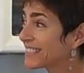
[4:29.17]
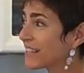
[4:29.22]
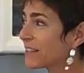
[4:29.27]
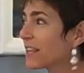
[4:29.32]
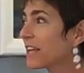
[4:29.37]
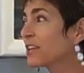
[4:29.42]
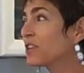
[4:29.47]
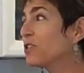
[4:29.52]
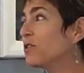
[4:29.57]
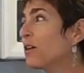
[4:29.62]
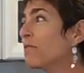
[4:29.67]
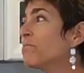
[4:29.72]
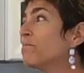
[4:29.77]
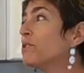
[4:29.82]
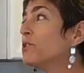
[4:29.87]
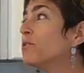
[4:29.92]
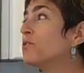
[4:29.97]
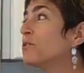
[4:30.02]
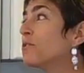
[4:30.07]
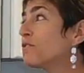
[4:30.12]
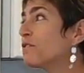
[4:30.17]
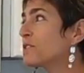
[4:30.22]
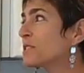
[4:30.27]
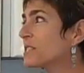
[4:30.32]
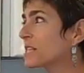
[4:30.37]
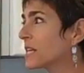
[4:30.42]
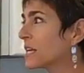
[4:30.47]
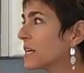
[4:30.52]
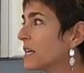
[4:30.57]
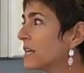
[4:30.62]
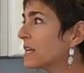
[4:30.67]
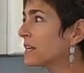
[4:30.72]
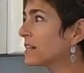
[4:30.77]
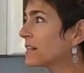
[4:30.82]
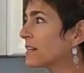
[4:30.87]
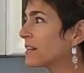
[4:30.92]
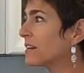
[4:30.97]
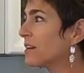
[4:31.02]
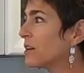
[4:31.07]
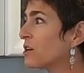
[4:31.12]
Like, you have beautiful skin.
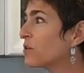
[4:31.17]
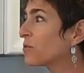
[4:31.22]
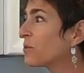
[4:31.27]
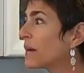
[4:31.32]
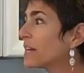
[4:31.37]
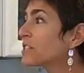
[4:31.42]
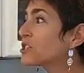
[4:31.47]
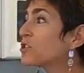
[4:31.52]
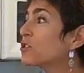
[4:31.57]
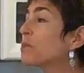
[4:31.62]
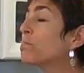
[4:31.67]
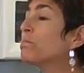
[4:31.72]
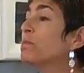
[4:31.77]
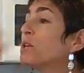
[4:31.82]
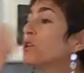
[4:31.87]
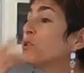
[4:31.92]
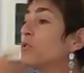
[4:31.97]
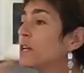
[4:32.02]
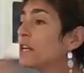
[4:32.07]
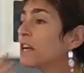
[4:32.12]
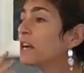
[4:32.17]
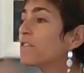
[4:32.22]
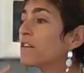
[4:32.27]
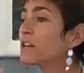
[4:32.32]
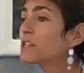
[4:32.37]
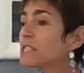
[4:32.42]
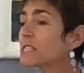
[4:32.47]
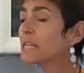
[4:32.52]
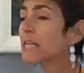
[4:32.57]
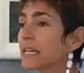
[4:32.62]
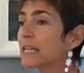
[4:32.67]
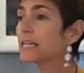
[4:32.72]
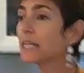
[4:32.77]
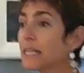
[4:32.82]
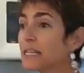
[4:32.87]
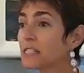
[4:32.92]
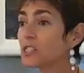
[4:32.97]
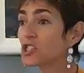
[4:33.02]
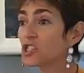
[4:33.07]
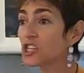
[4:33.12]
Right? So the beauty of our skin
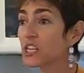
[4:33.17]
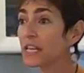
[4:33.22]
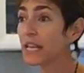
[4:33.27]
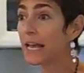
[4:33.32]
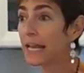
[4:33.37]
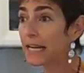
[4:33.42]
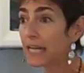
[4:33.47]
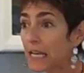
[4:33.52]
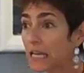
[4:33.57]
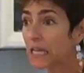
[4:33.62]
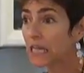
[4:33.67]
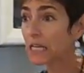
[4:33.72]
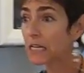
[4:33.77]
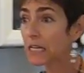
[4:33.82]
is genetic.